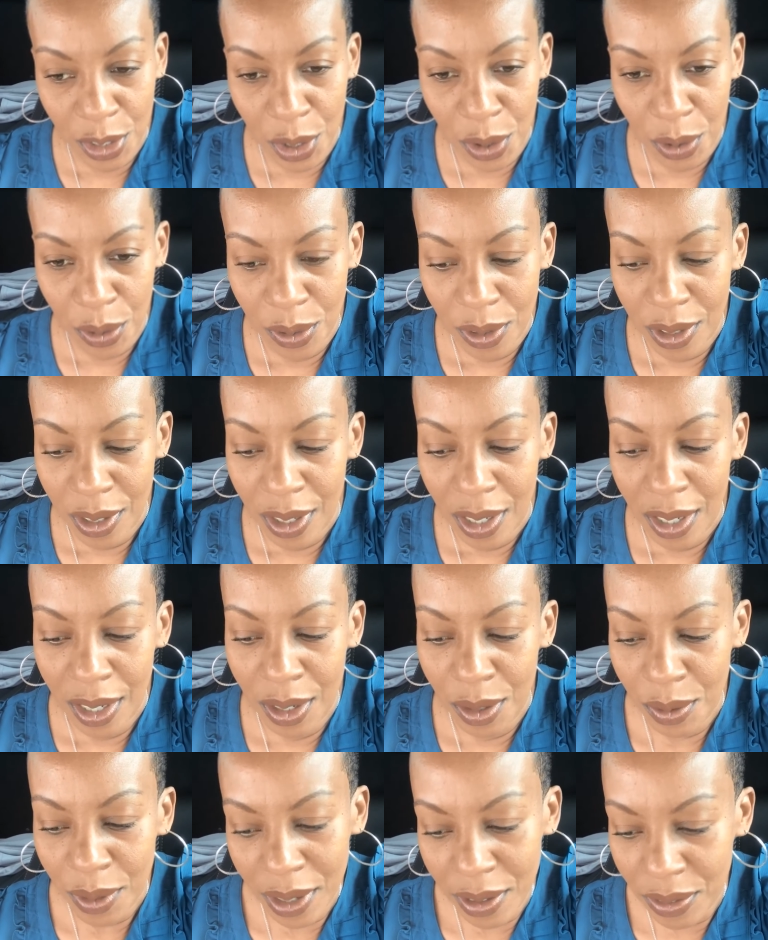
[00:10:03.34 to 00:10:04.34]
know.
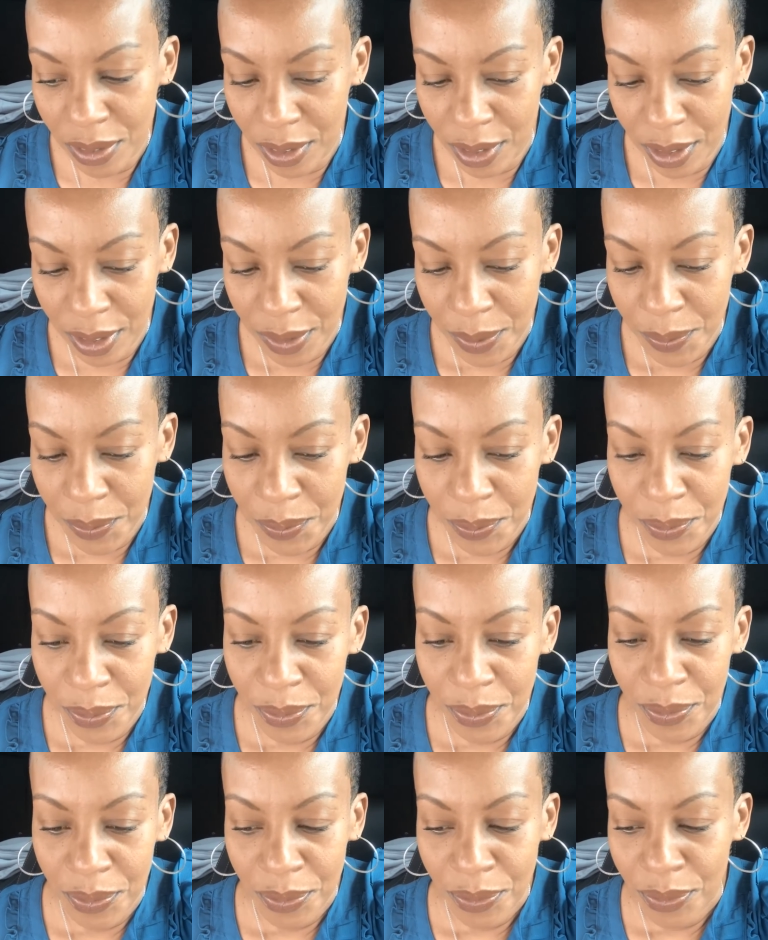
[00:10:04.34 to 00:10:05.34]
However,
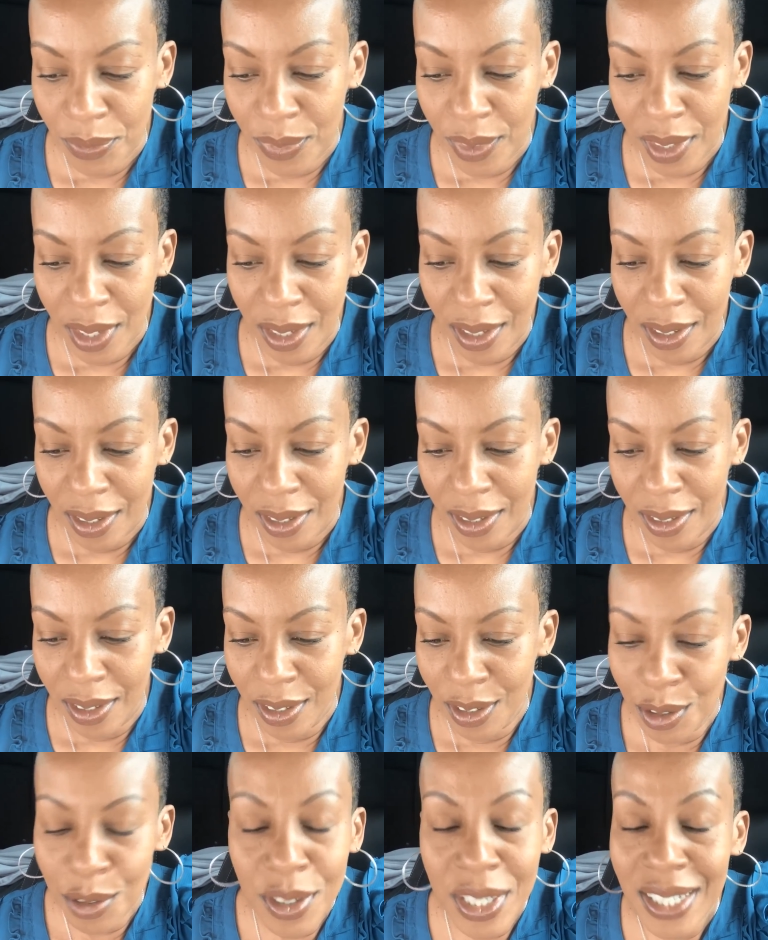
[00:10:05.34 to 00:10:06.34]

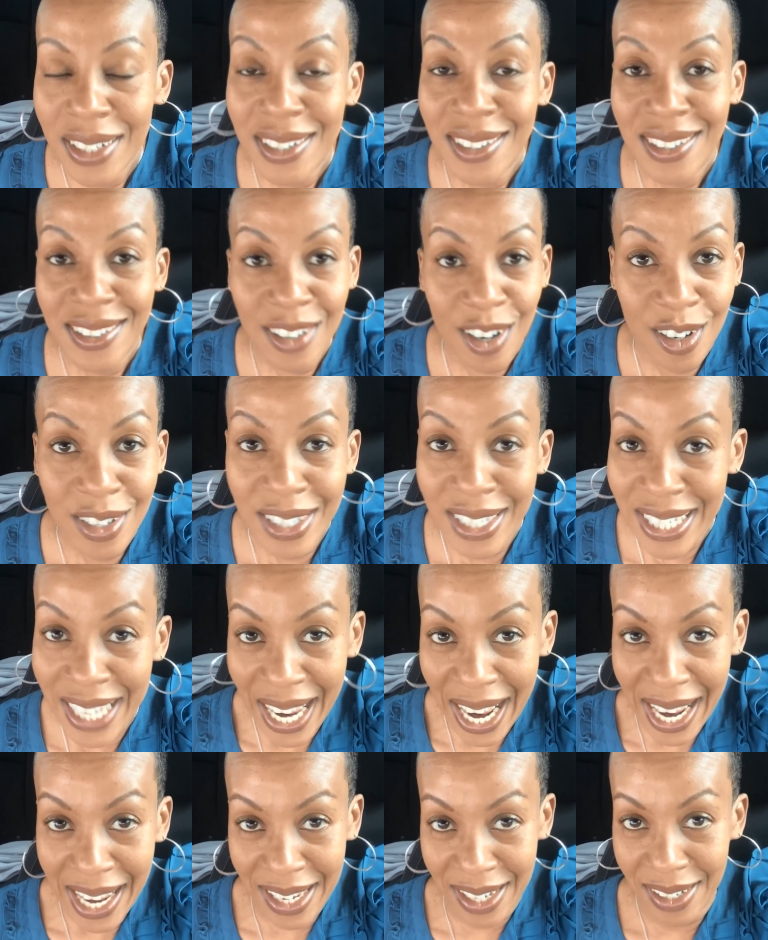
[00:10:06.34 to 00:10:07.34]
you need to start
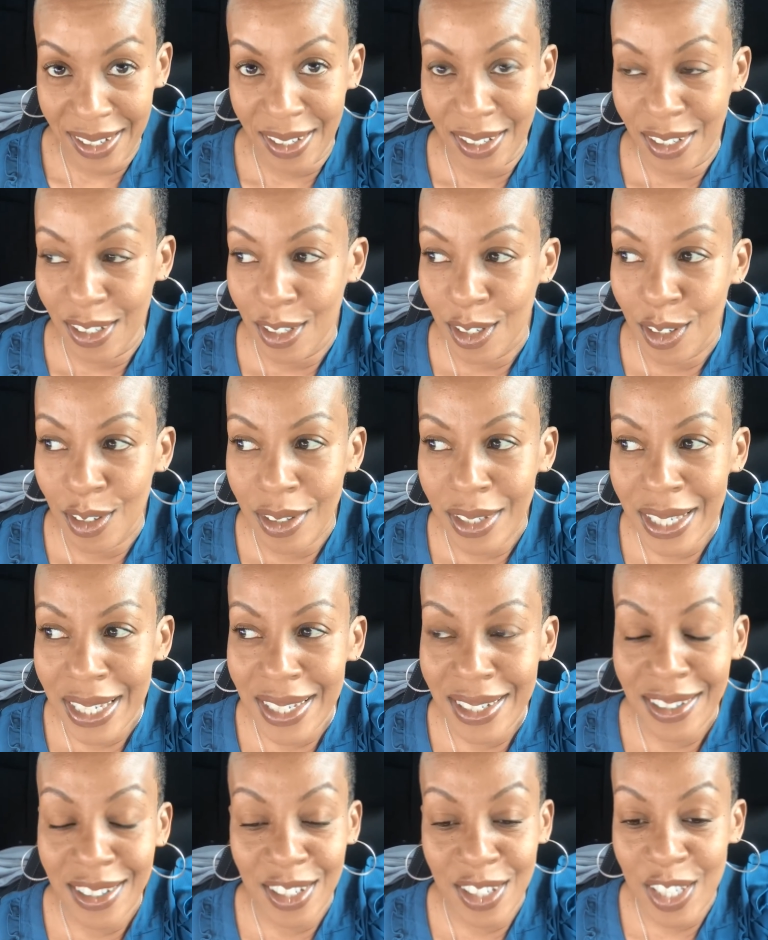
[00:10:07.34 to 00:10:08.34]
today. You
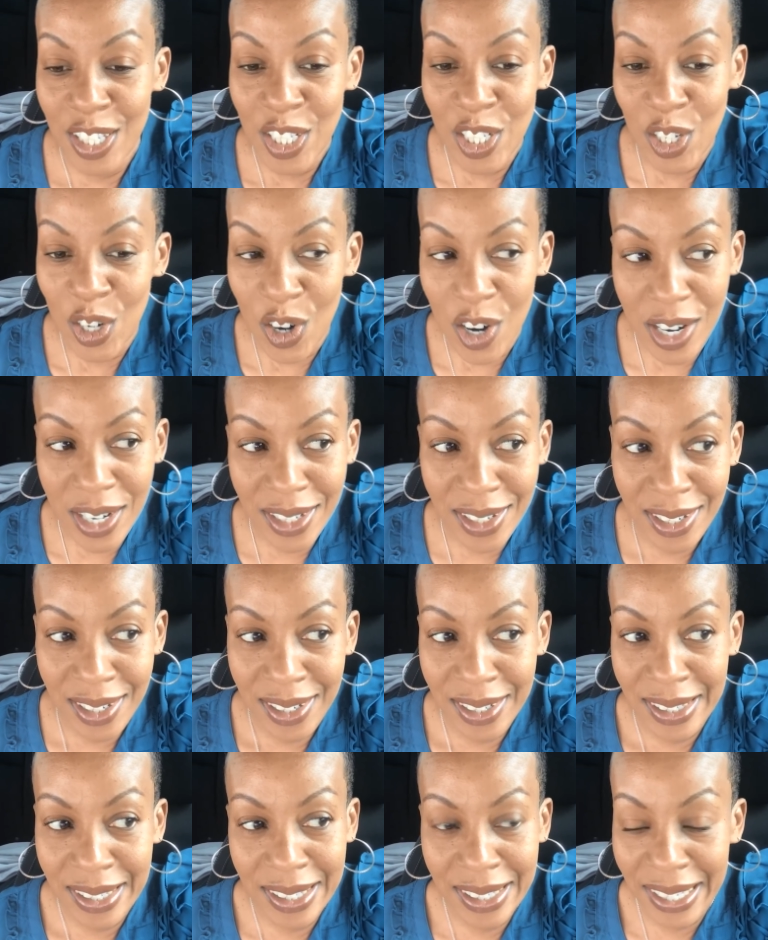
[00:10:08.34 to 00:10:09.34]
need to start
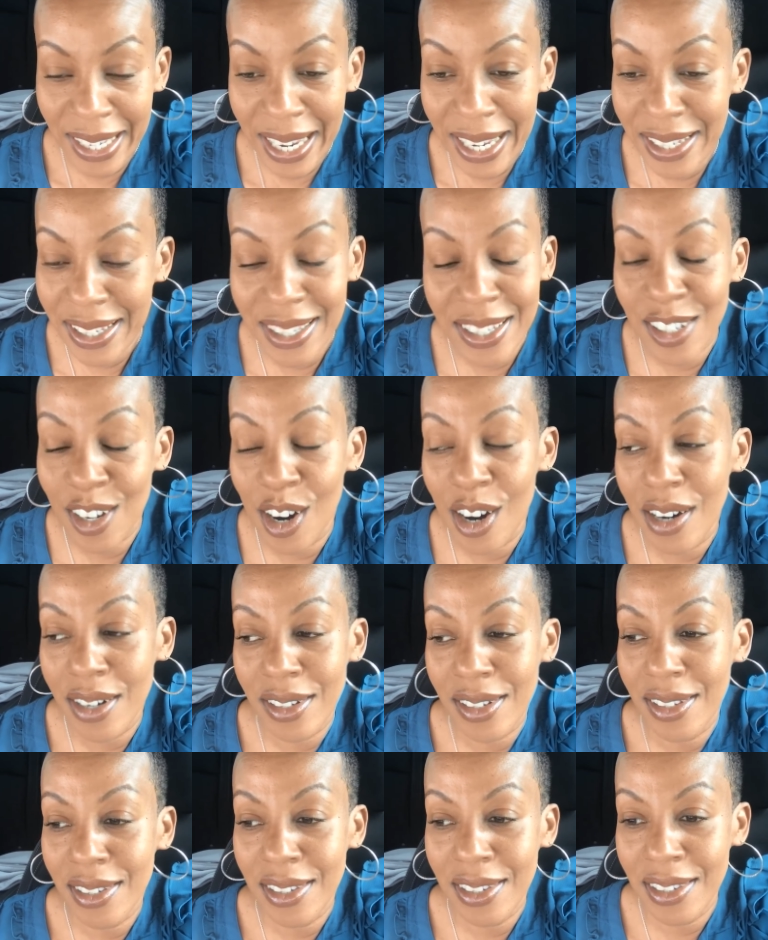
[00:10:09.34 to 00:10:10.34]
today. Start
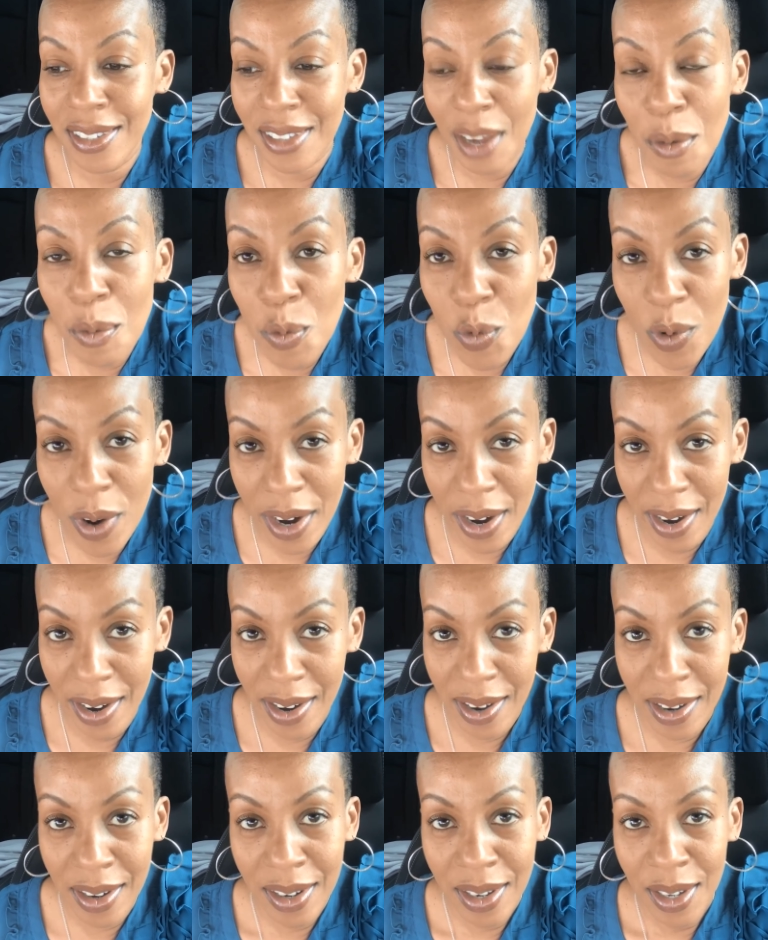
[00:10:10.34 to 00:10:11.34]

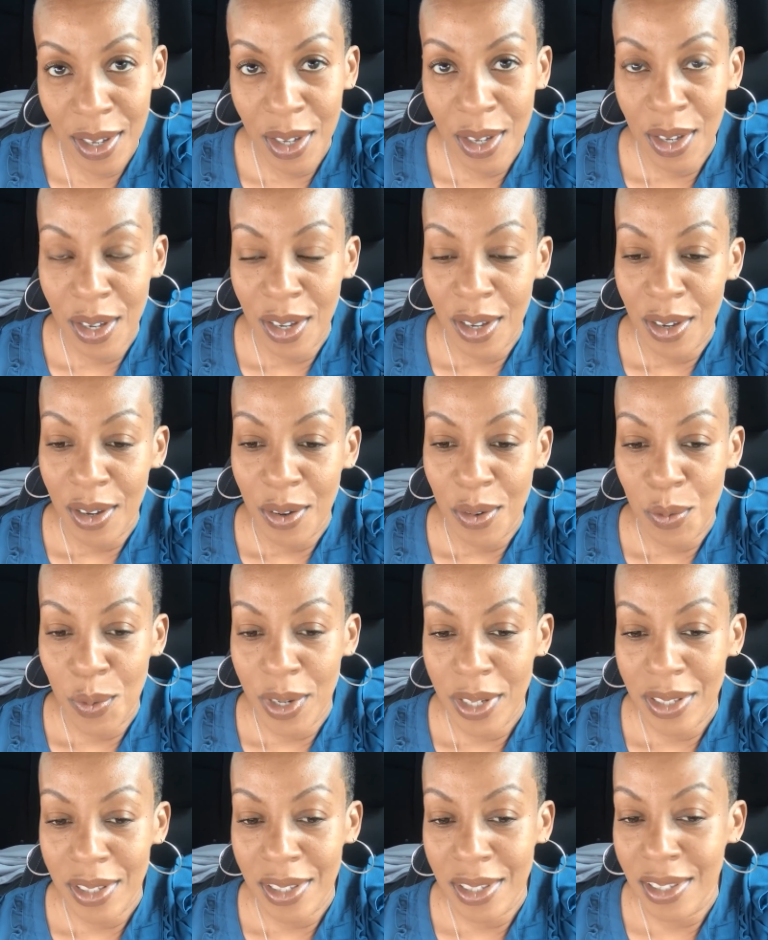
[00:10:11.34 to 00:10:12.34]
somewhere
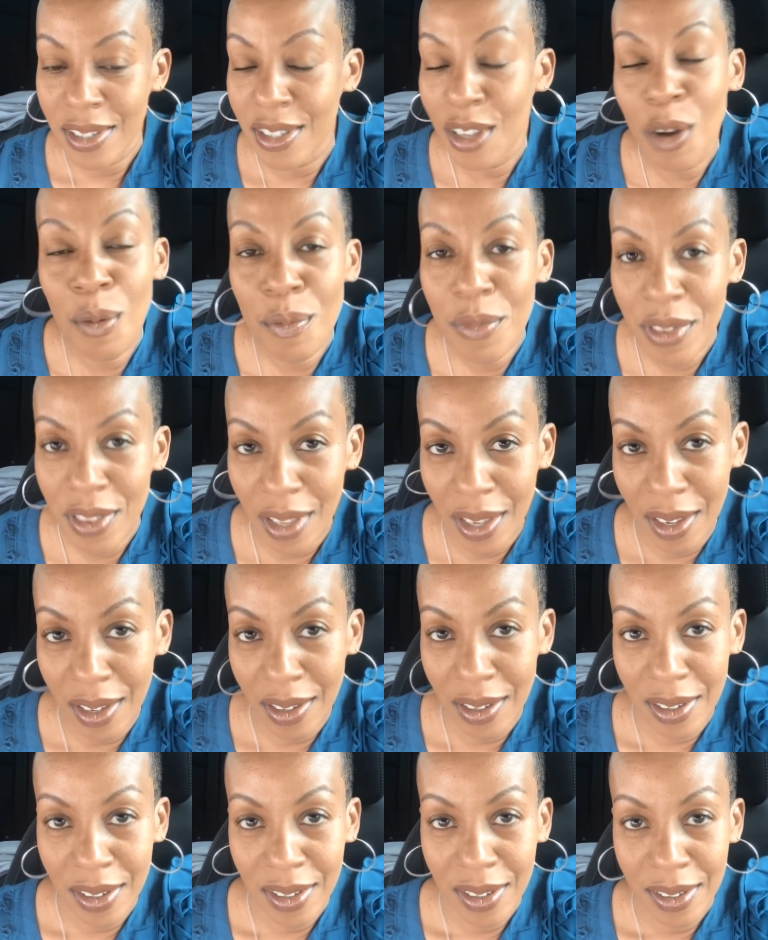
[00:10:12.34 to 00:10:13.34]
with
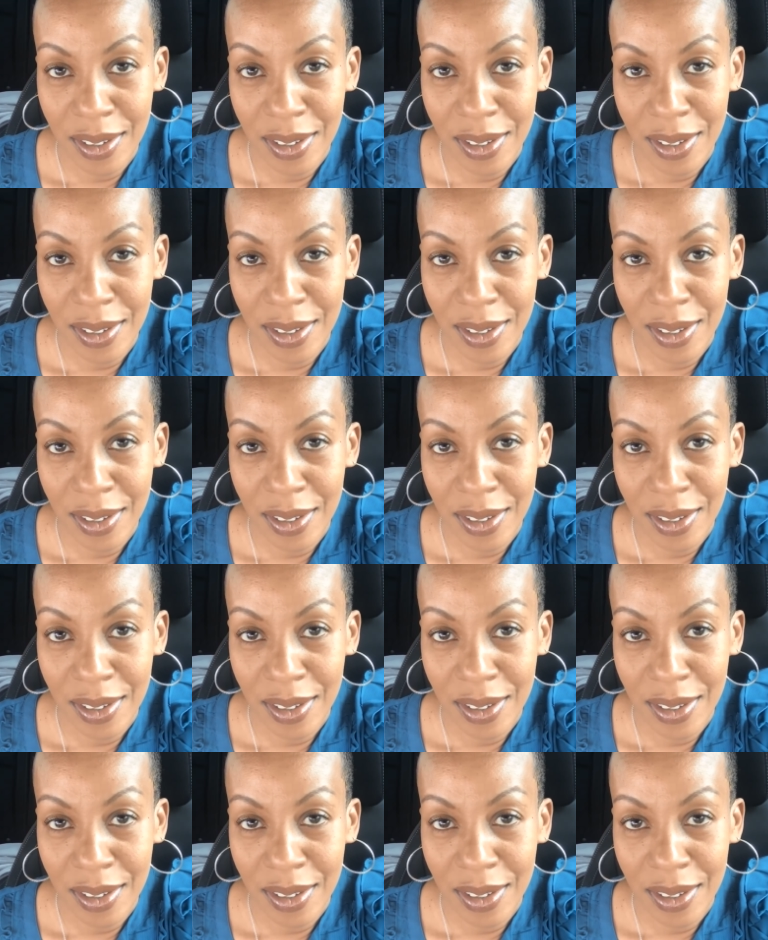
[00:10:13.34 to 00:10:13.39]
something.